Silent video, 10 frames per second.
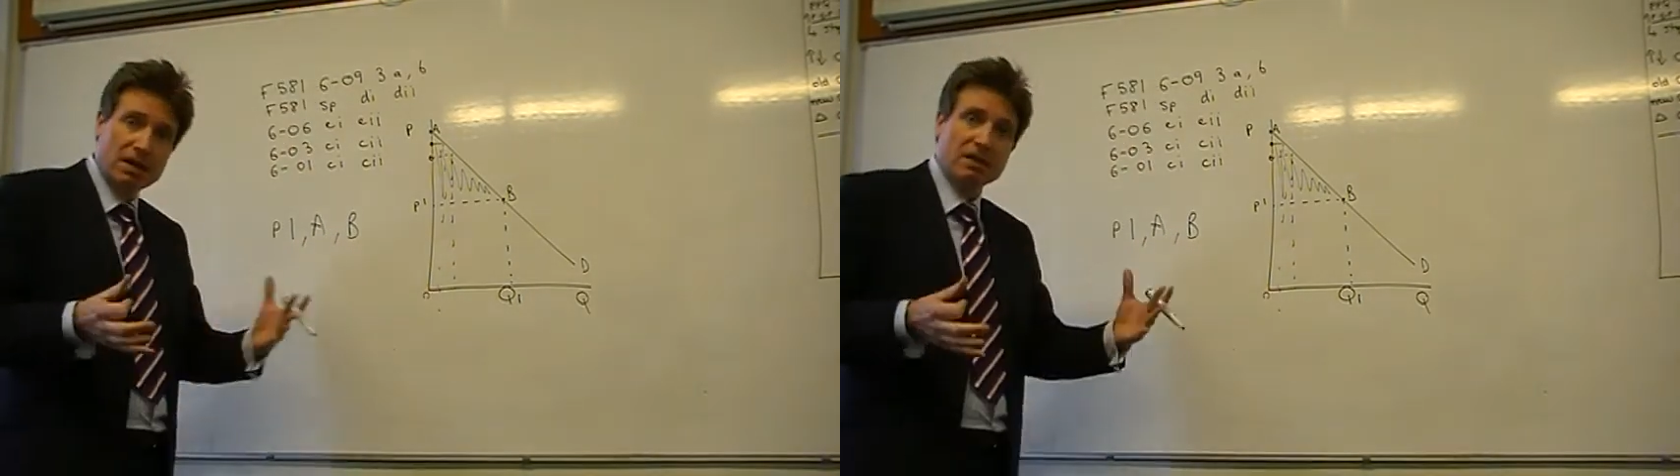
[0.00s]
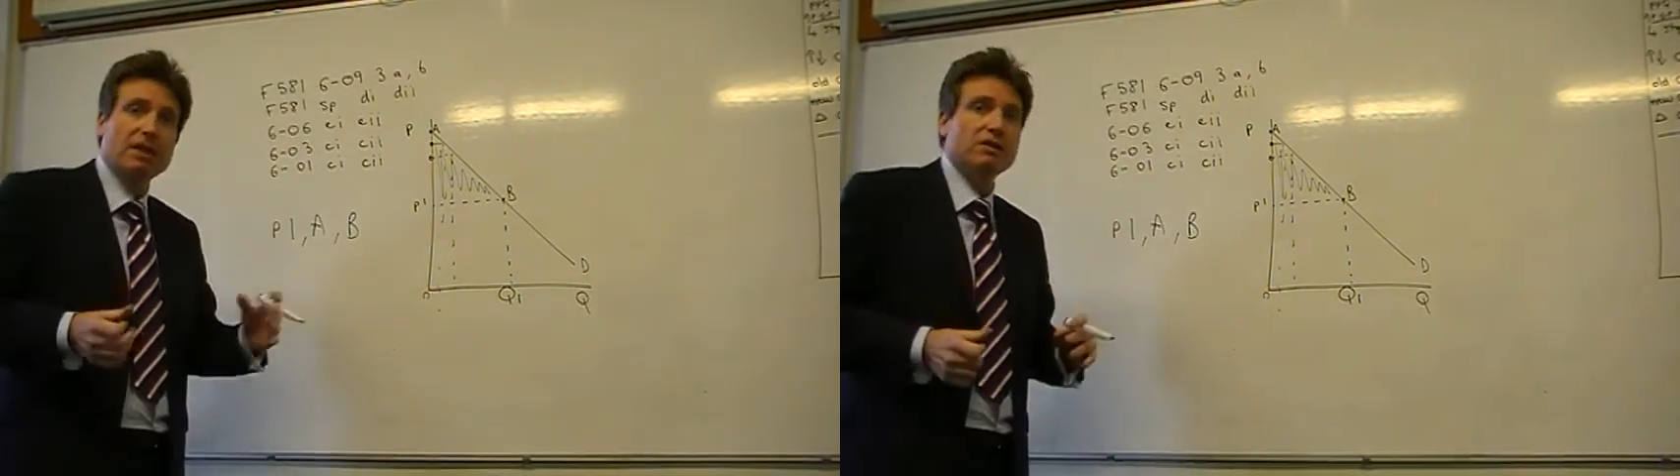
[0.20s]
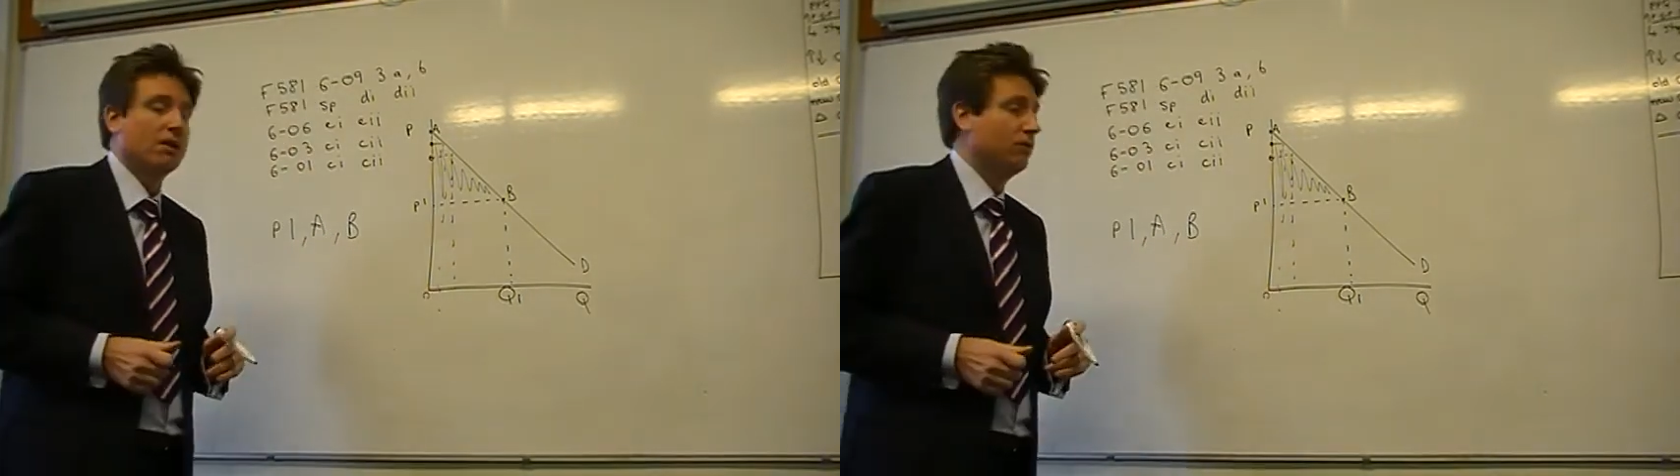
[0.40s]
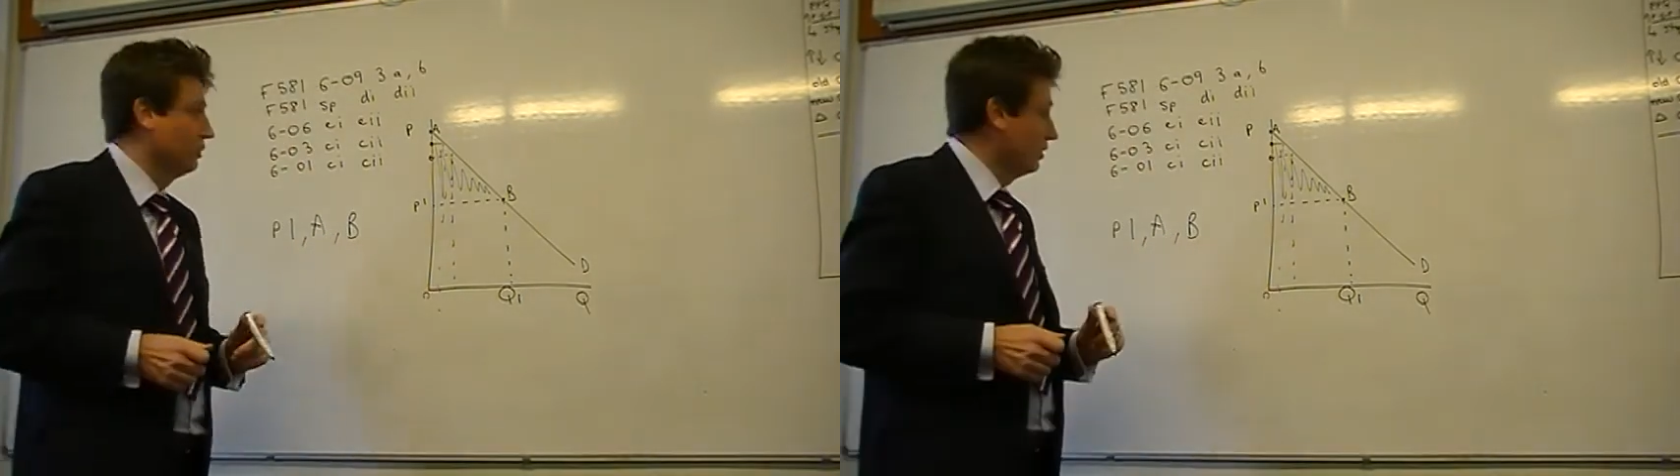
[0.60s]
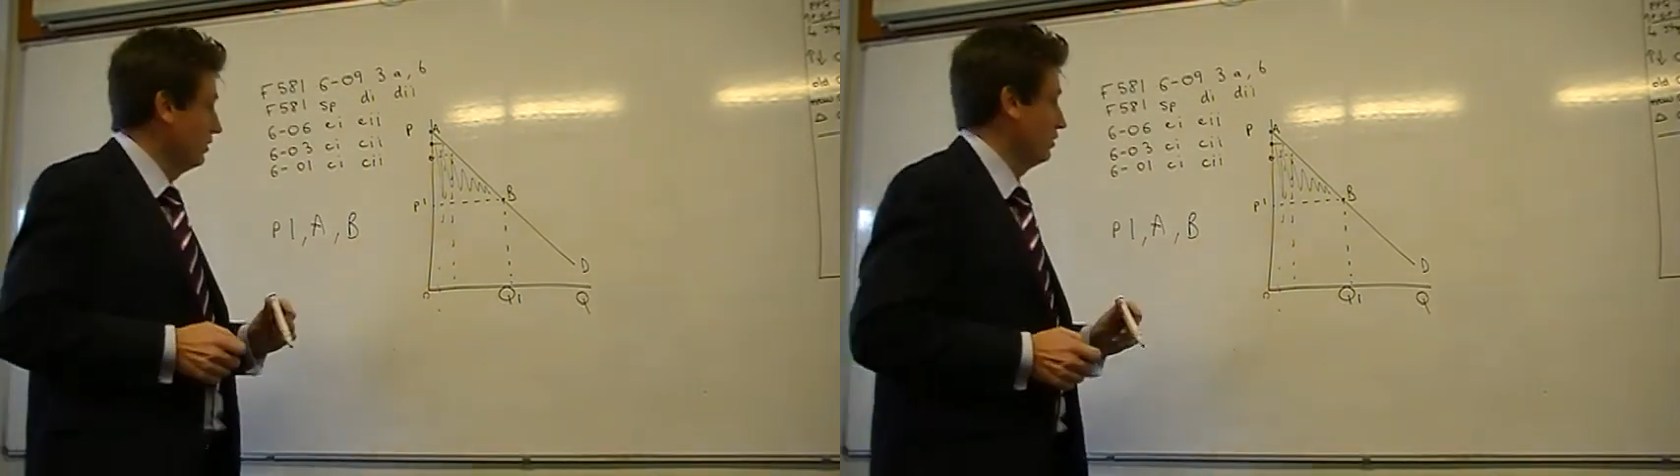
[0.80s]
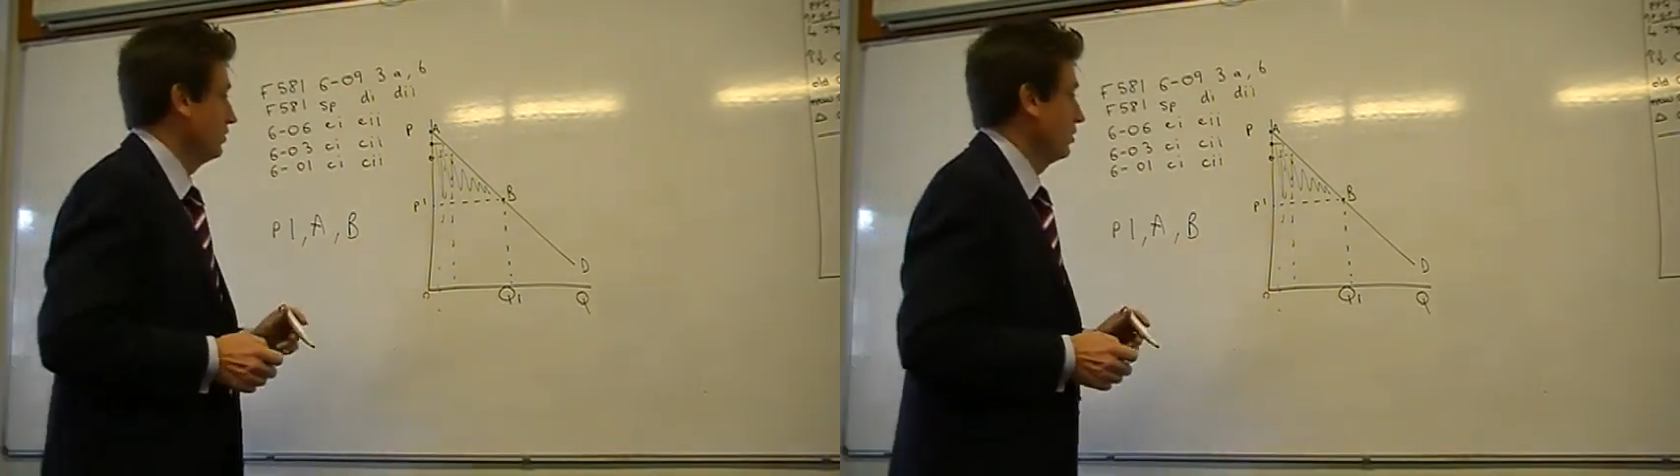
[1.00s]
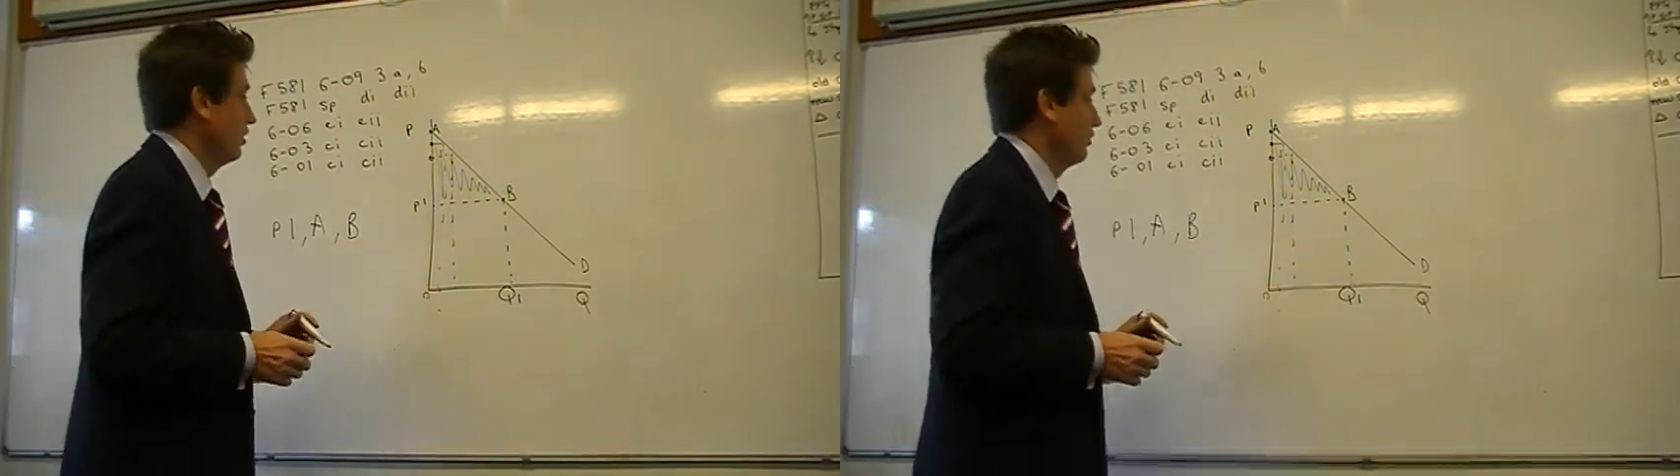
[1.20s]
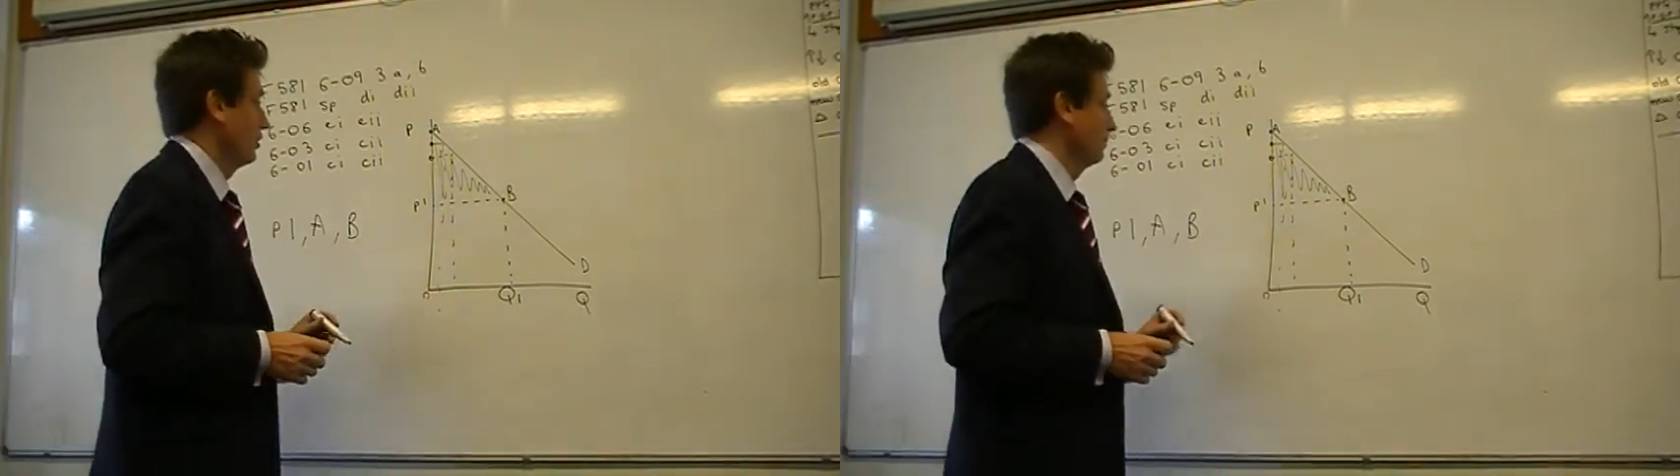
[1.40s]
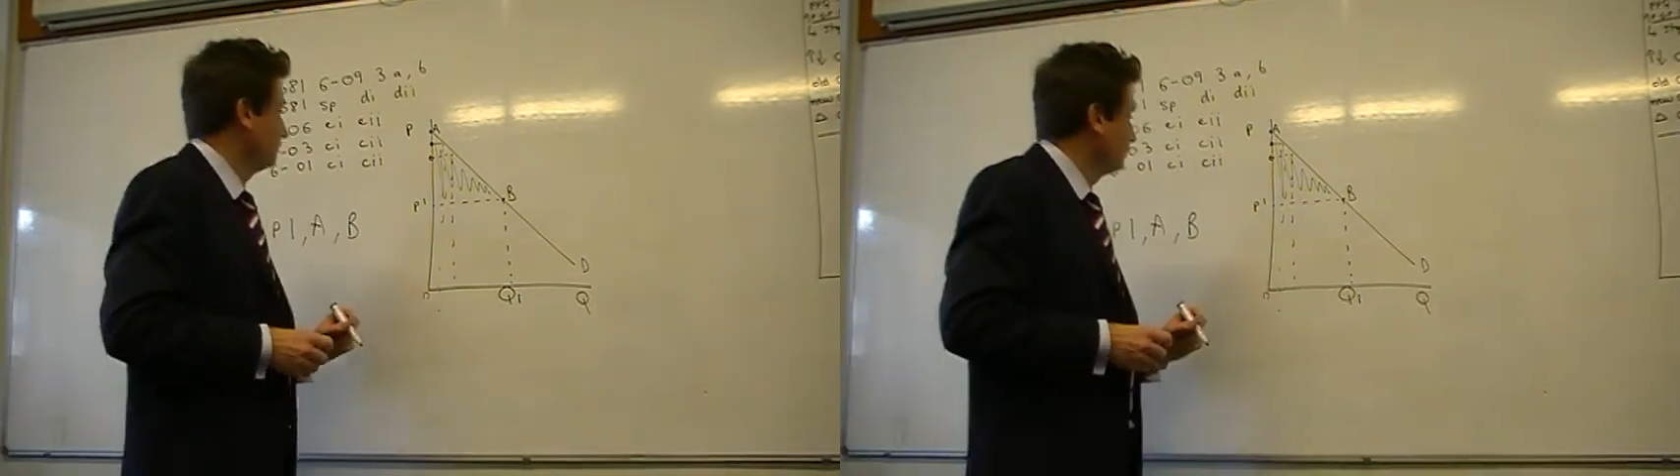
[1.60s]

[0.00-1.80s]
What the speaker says: Let's have a look at this scenario.